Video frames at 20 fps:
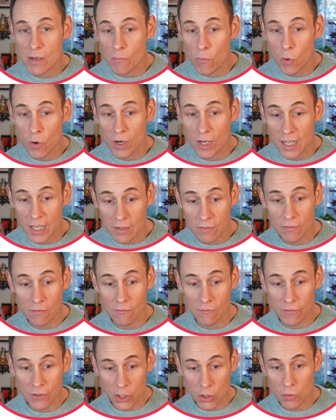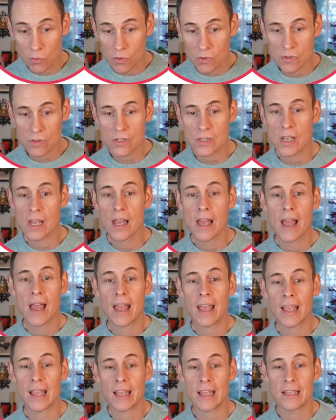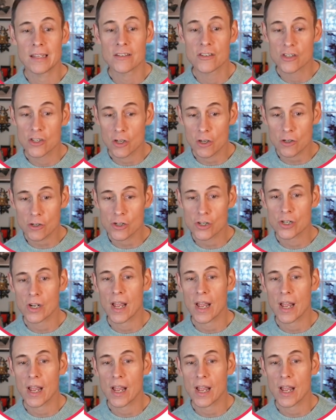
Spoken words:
more views in search,